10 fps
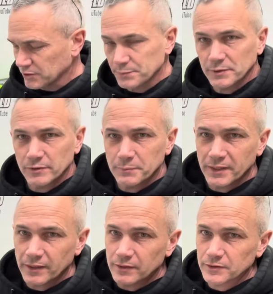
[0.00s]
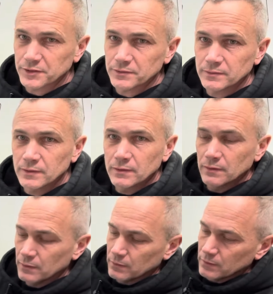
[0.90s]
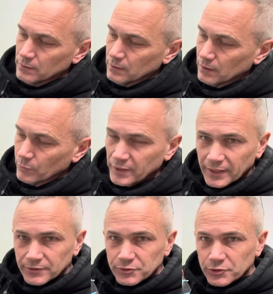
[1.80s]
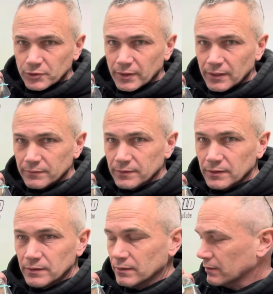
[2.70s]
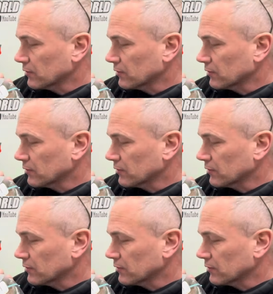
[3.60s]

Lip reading: jumped a little bit ahead on you. I went ahead and drew out the